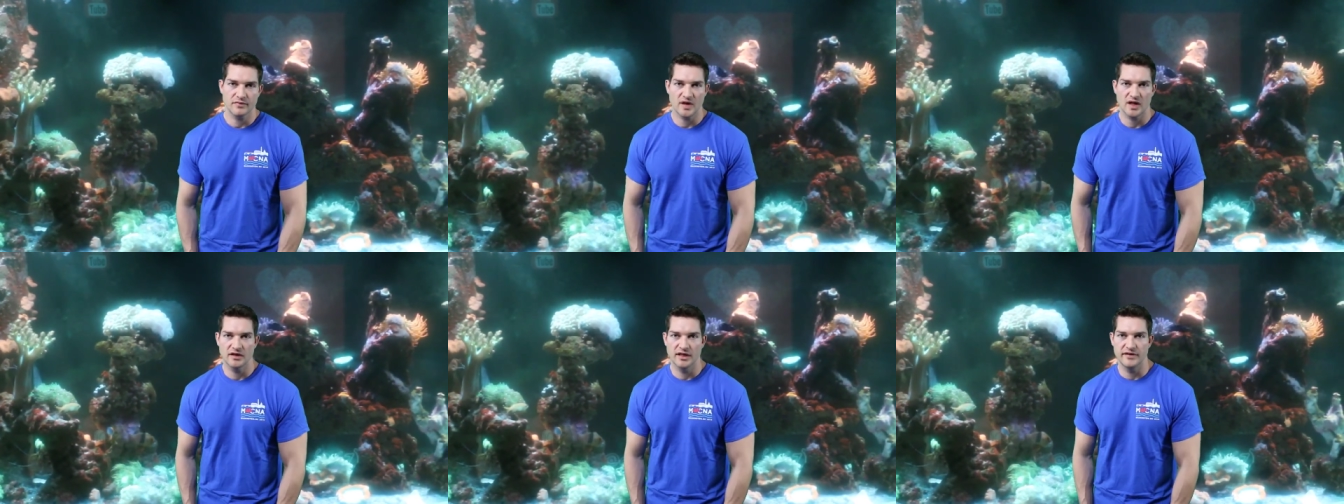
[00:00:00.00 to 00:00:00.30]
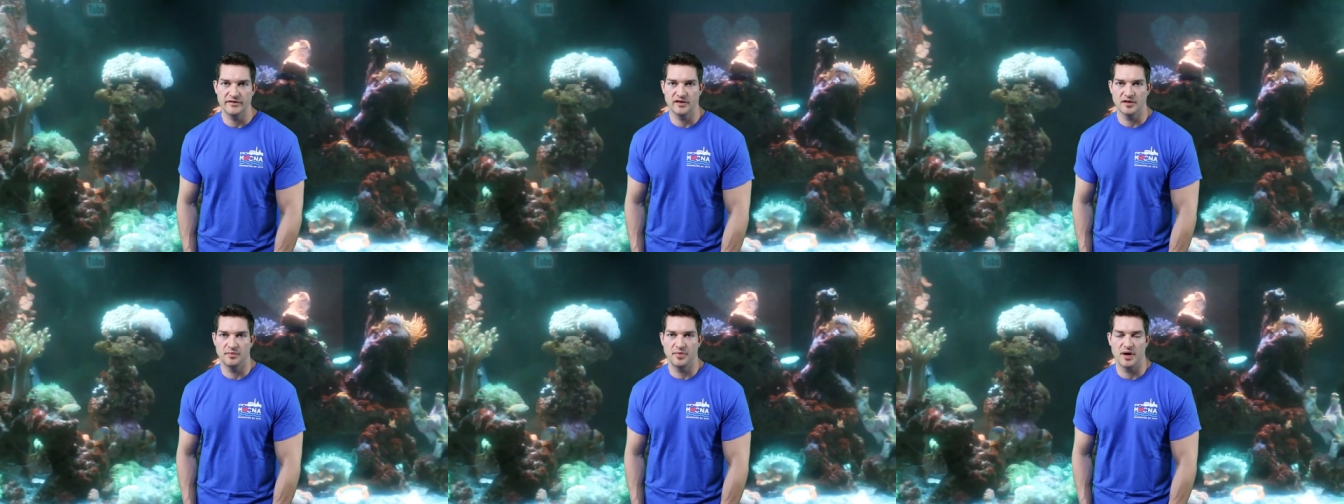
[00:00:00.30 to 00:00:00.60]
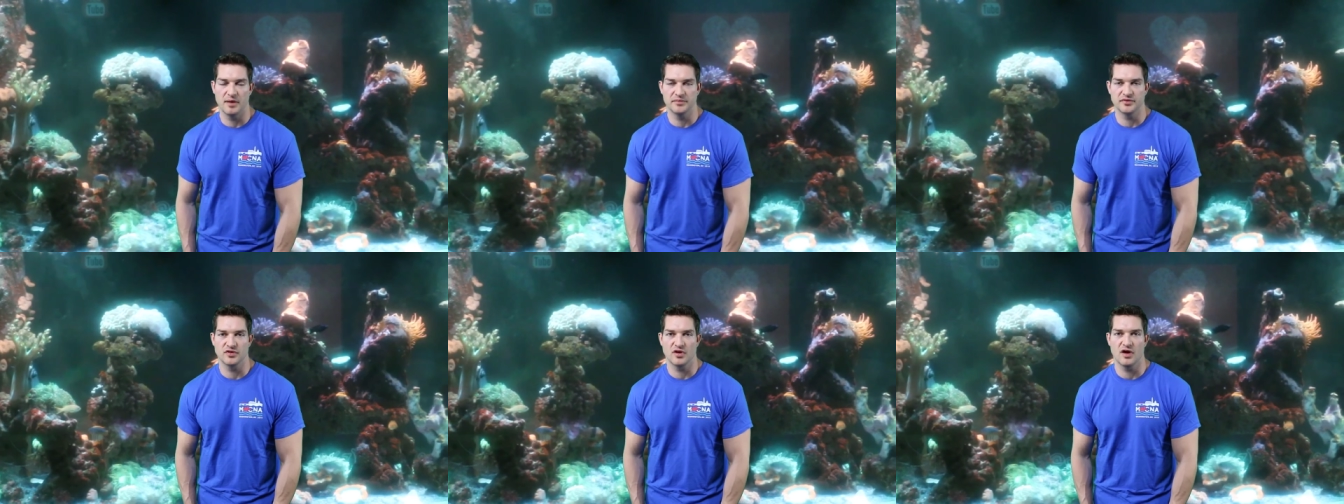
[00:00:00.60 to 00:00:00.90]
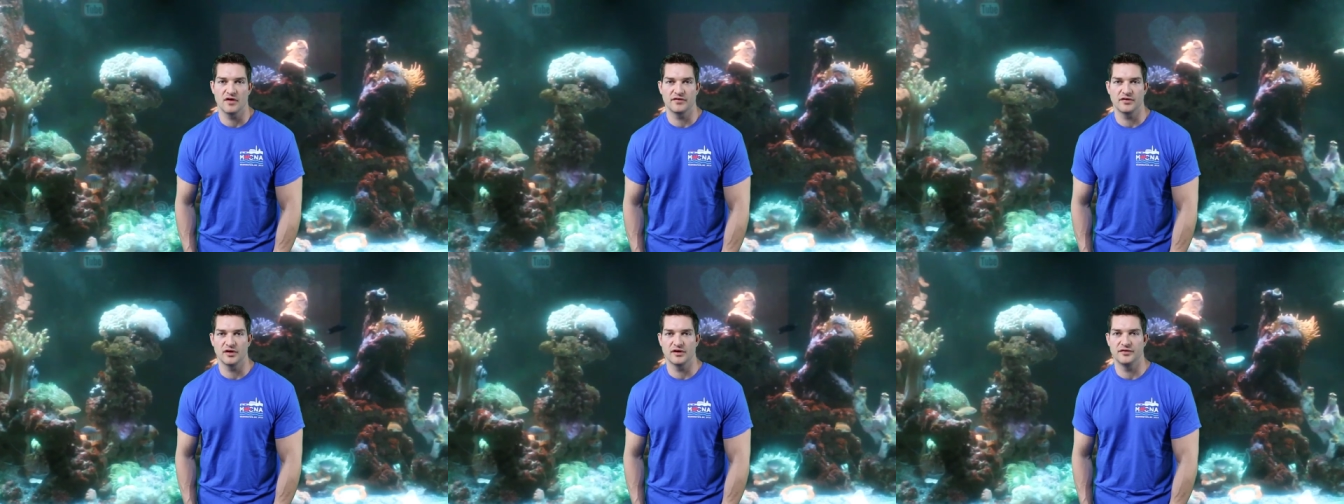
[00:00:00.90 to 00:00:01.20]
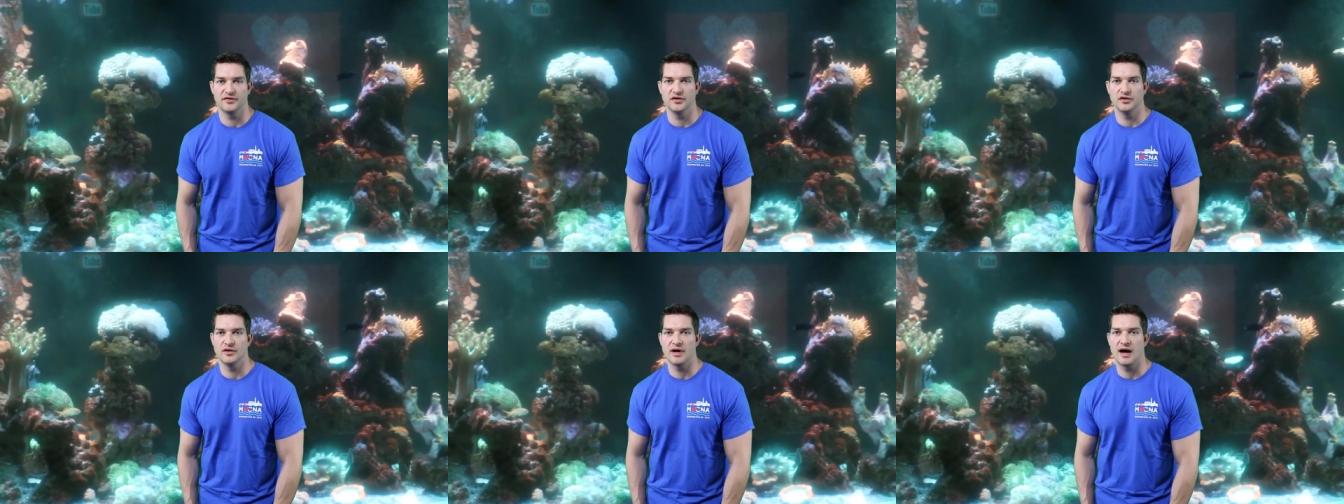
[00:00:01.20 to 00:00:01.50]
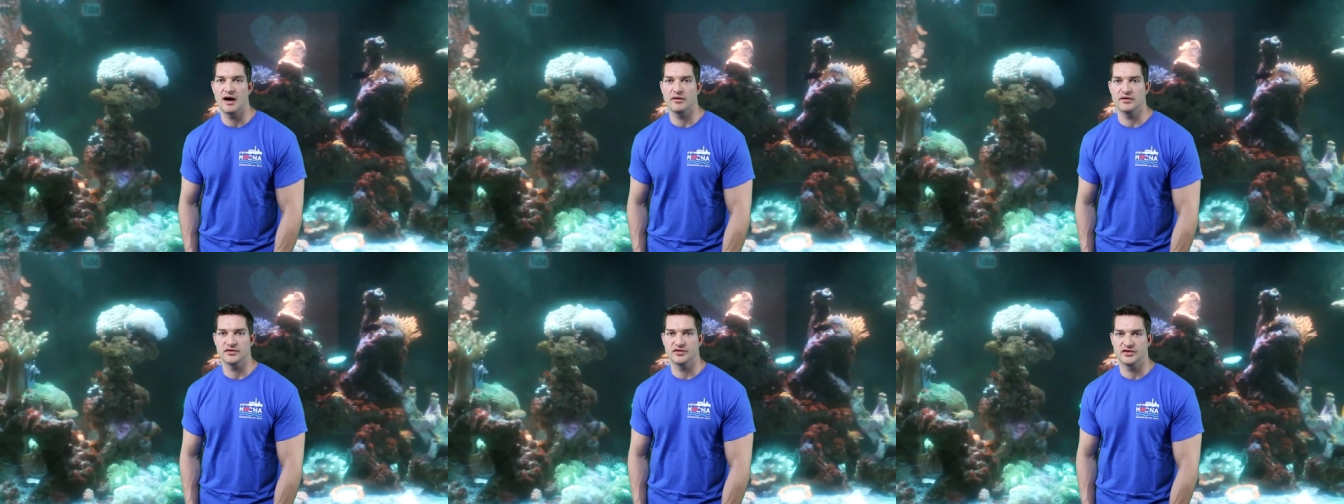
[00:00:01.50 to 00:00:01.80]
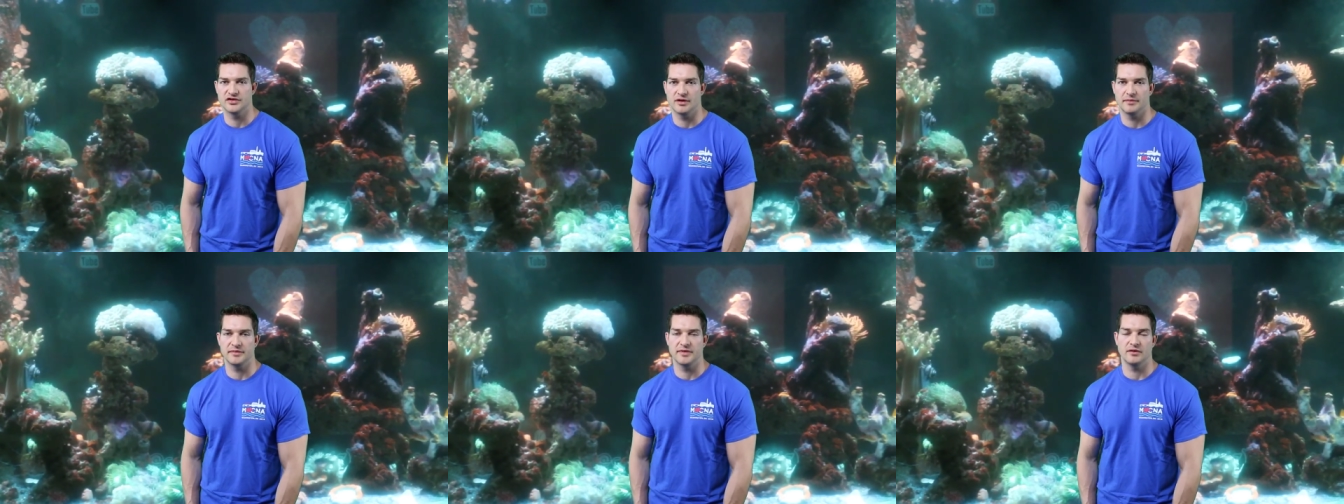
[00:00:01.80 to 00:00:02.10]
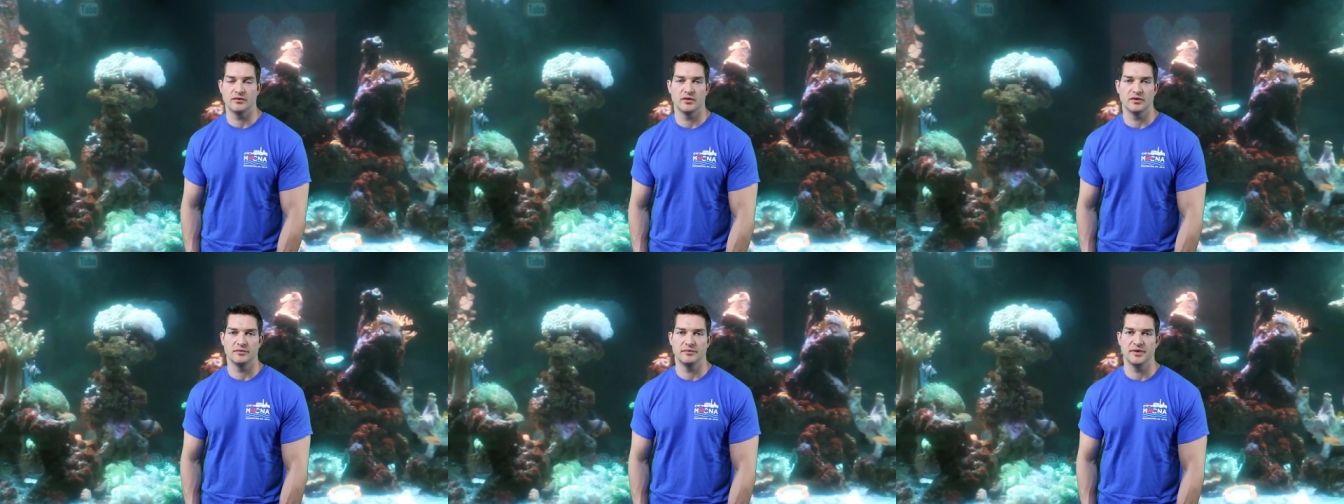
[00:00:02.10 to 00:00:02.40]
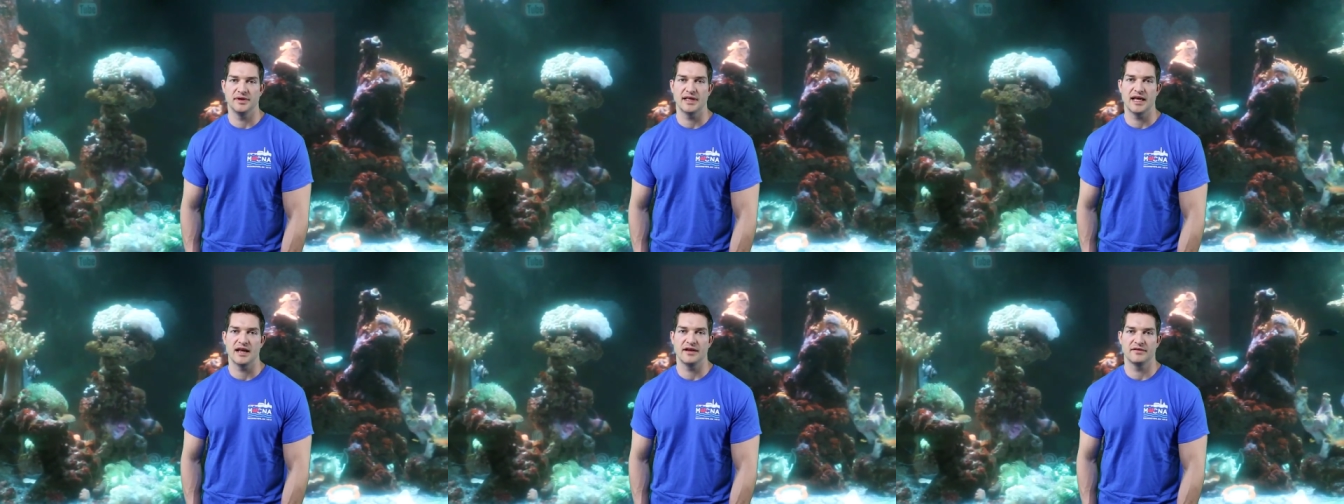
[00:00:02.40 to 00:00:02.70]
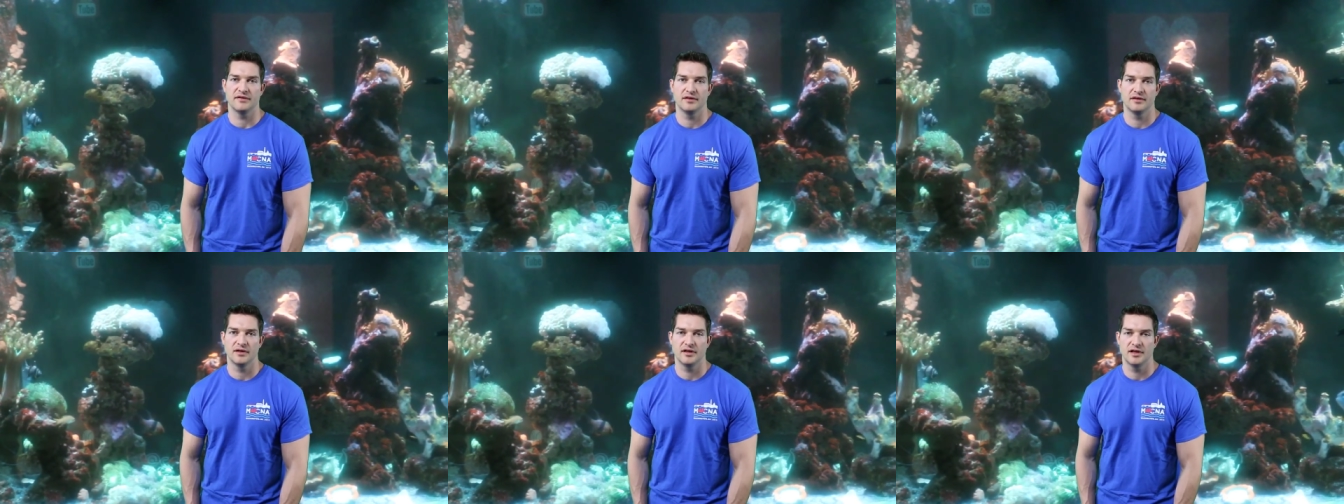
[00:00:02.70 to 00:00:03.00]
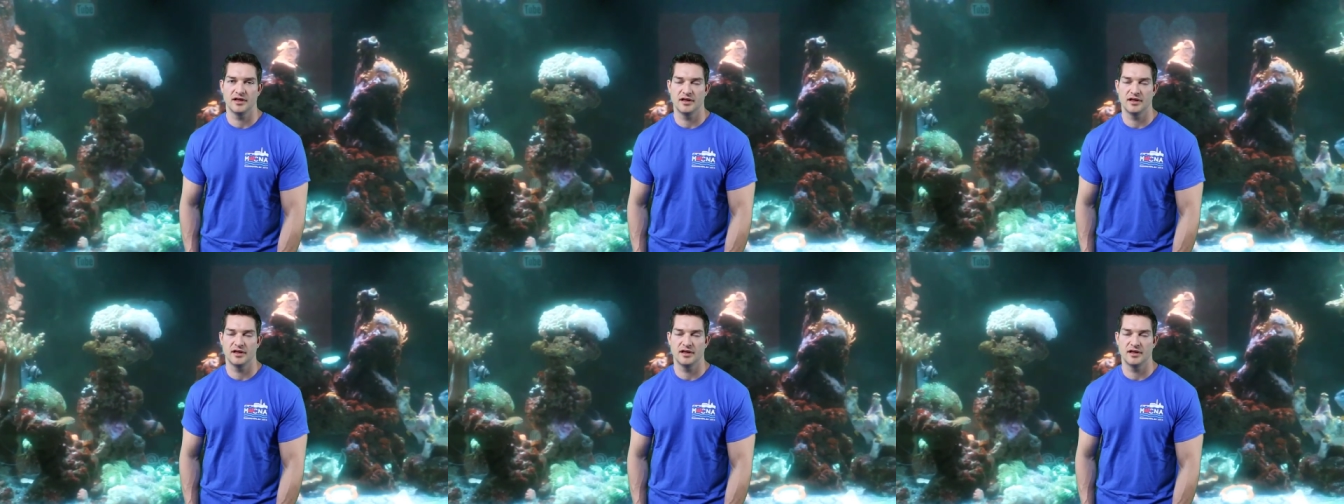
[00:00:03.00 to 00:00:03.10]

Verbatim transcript: leaving the pumps off for a few hours or something wouldn't be that